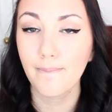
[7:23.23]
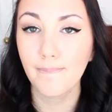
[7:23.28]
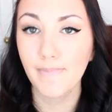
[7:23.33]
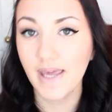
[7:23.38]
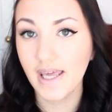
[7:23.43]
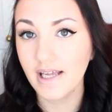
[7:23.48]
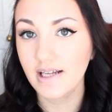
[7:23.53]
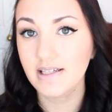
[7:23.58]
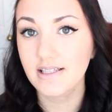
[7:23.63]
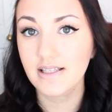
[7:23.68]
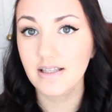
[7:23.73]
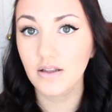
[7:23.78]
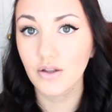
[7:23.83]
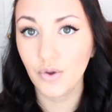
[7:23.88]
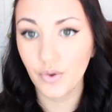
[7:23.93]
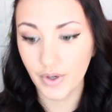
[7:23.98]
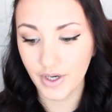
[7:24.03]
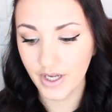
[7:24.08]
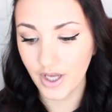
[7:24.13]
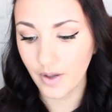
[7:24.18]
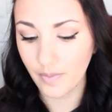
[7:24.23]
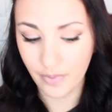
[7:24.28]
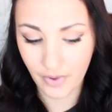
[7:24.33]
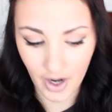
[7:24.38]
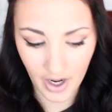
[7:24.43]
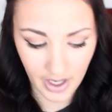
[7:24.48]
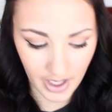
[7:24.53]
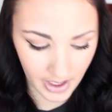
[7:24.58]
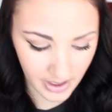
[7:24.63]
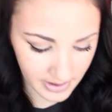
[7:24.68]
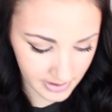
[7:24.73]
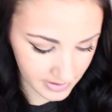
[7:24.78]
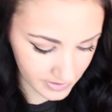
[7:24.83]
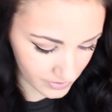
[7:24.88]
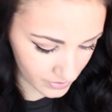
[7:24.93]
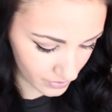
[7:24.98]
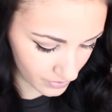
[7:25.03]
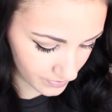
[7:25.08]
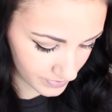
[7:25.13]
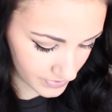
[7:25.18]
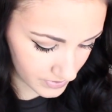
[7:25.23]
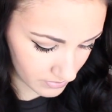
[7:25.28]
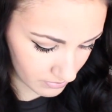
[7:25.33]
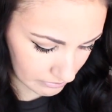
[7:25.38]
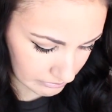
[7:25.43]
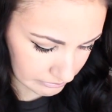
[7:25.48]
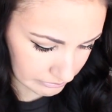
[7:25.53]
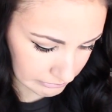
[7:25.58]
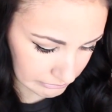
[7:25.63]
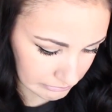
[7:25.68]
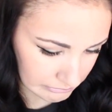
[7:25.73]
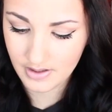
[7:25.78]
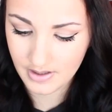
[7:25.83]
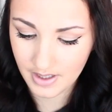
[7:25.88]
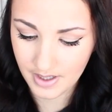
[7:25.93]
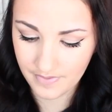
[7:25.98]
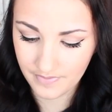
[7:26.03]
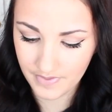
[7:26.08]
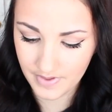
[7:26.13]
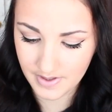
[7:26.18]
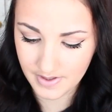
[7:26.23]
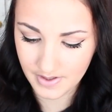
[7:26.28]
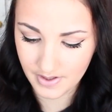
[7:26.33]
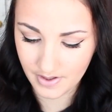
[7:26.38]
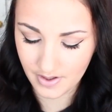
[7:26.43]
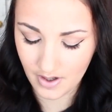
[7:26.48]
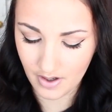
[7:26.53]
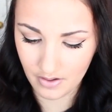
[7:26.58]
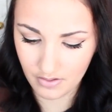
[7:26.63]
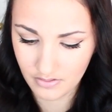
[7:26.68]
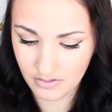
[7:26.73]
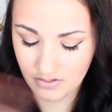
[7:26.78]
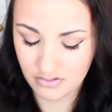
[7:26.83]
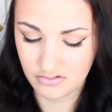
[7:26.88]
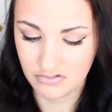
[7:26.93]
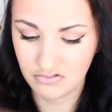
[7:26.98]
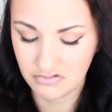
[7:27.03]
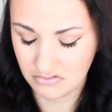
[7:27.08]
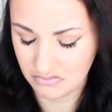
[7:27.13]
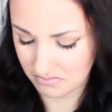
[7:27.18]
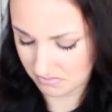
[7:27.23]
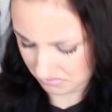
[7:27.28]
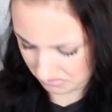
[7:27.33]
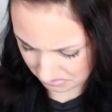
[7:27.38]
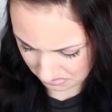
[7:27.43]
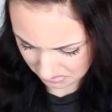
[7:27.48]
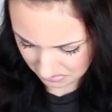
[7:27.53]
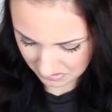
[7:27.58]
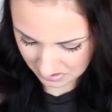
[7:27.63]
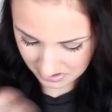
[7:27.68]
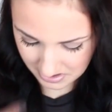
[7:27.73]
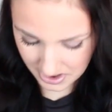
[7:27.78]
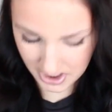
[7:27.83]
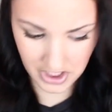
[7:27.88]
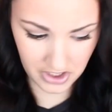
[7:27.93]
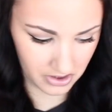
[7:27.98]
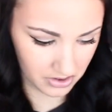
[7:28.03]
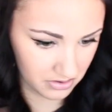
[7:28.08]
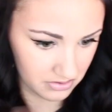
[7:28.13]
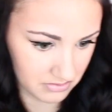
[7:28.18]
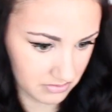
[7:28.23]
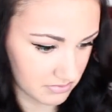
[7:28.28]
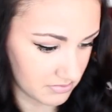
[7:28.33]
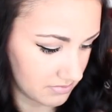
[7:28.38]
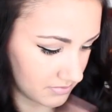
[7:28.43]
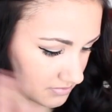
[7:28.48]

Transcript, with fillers: Makes L'Oreal products. Oops. Let's give this a go. Skeeter.